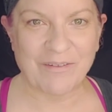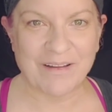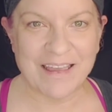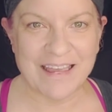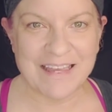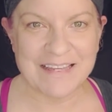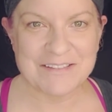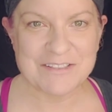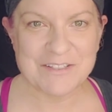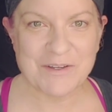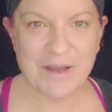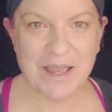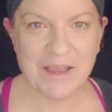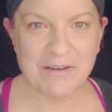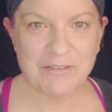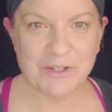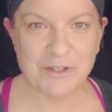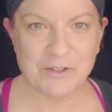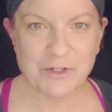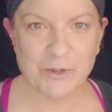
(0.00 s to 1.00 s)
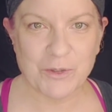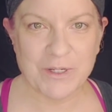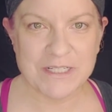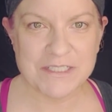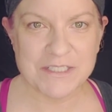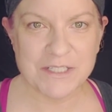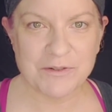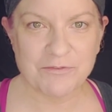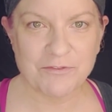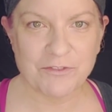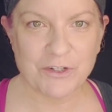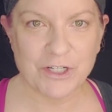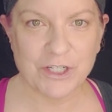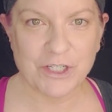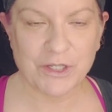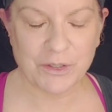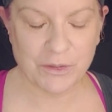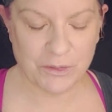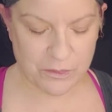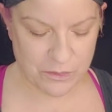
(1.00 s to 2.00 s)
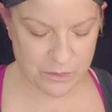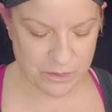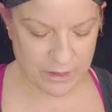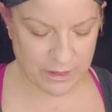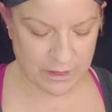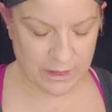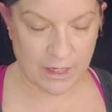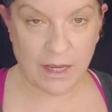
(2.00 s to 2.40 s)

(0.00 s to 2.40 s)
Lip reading: Okay, so I have another quick tip for you.